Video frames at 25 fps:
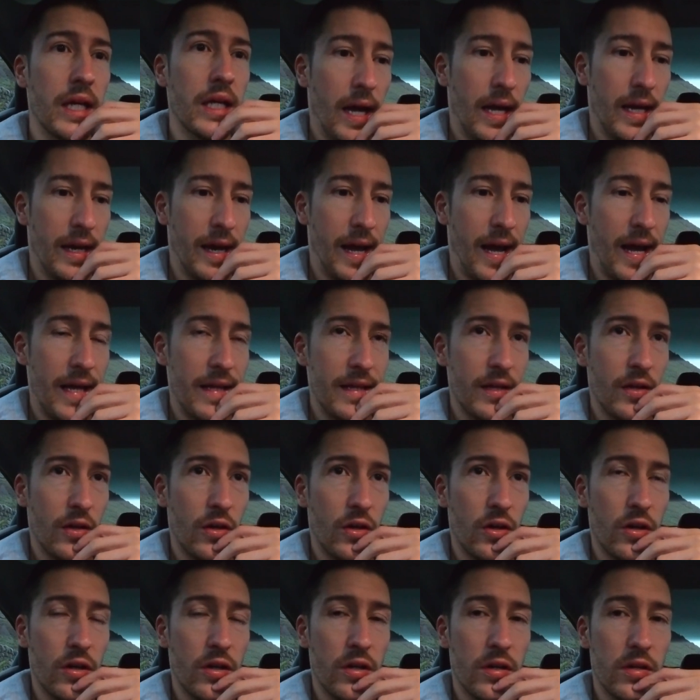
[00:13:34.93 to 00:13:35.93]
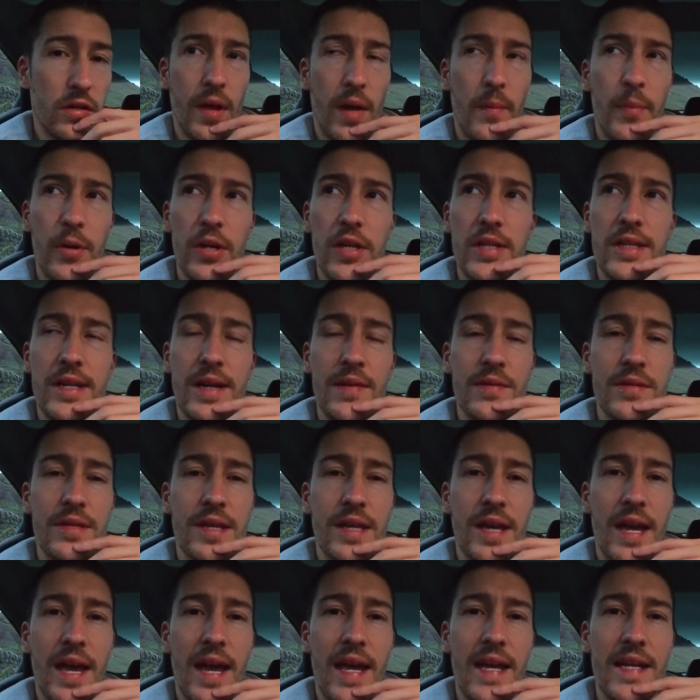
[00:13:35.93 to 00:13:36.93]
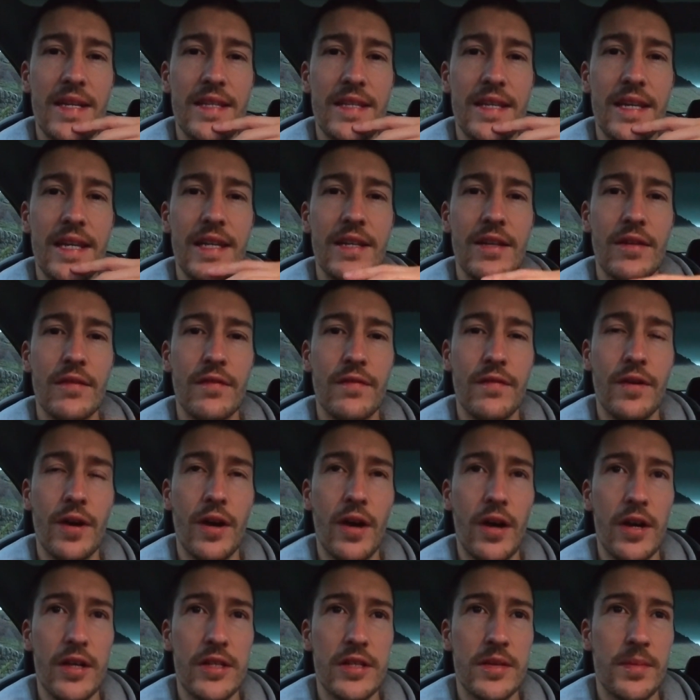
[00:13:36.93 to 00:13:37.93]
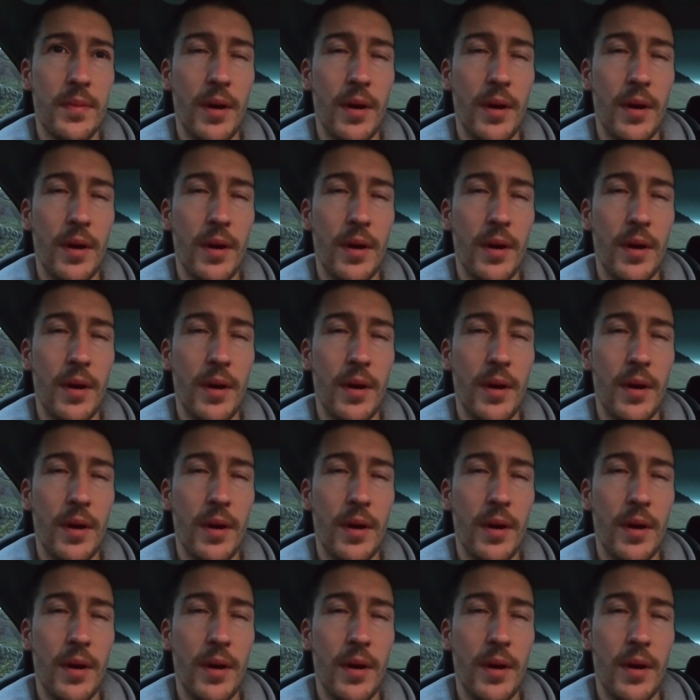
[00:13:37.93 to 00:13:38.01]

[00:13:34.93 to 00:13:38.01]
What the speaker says: I had it on, I put it down to 18 at first,